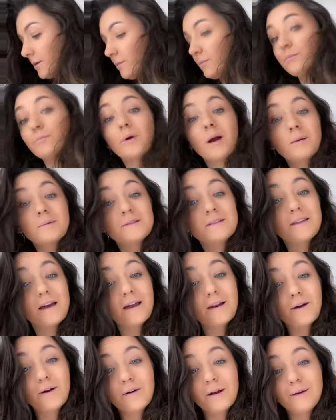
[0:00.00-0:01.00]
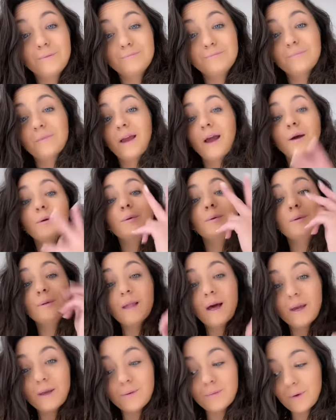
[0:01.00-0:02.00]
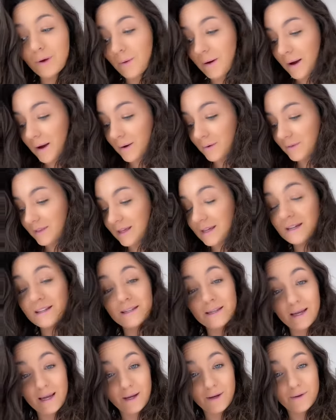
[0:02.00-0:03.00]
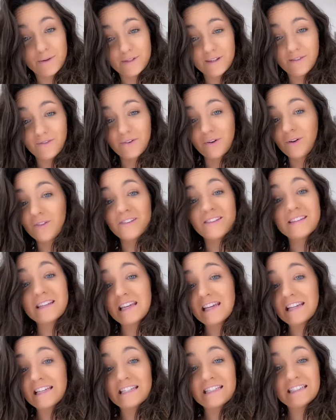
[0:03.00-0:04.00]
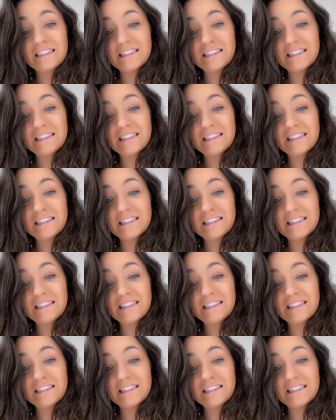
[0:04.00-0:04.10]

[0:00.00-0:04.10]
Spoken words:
props to that. All right, I will let you know how the end of the day goes after all this heat.